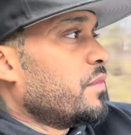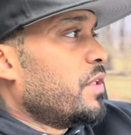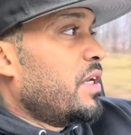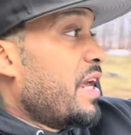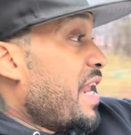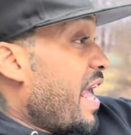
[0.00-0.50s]

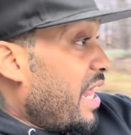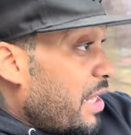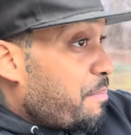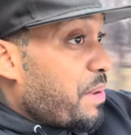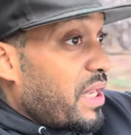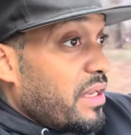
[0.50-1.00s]
Leonard
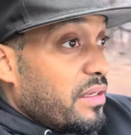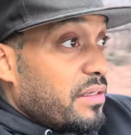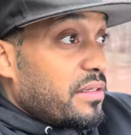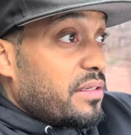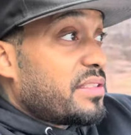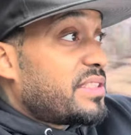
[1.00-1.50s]
Ellerbe
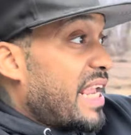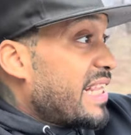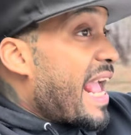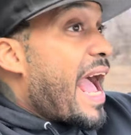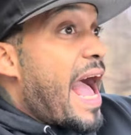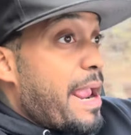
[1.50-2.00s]
said
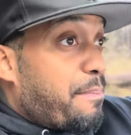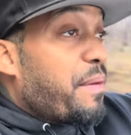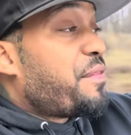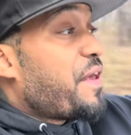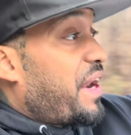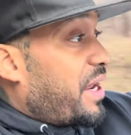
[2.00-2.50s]
that
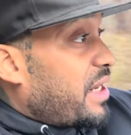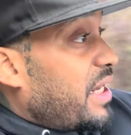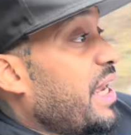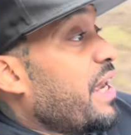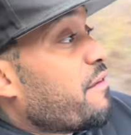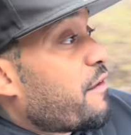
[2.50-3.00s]

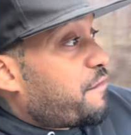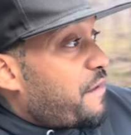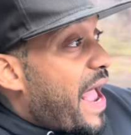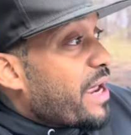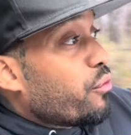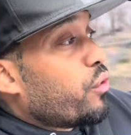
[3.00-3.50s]
hypothetically, if a
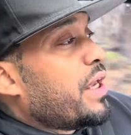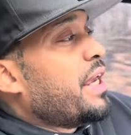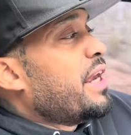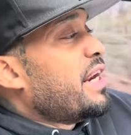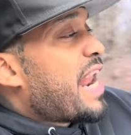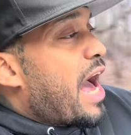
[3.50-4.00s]
fight with
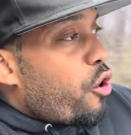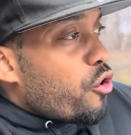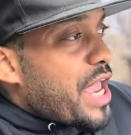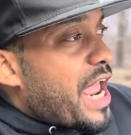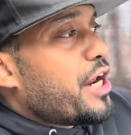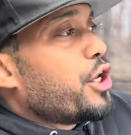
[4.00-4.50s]

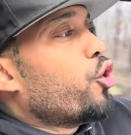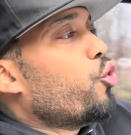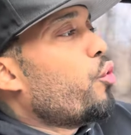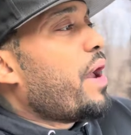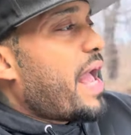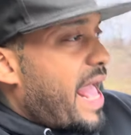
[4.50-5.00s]
Naoya
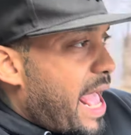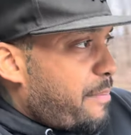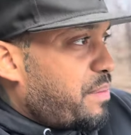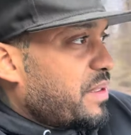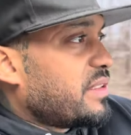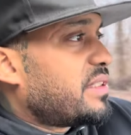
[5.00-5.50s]
Inoue
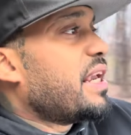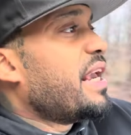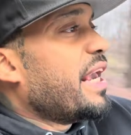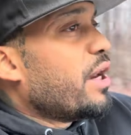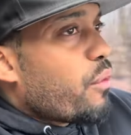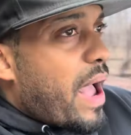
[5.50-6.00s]
happens,
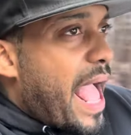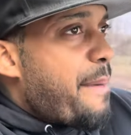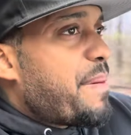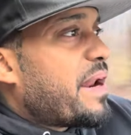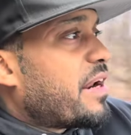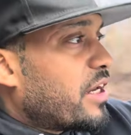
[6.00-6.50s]
it will
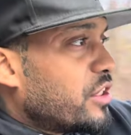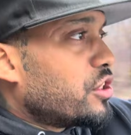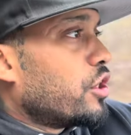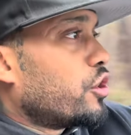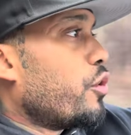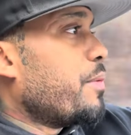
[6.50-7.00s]
happen in the
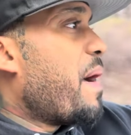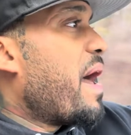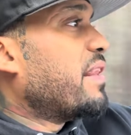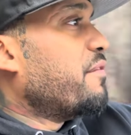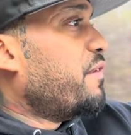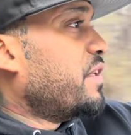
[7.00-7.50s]

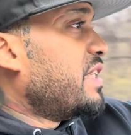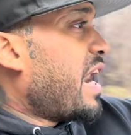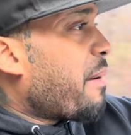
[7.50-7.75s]
130-pound division.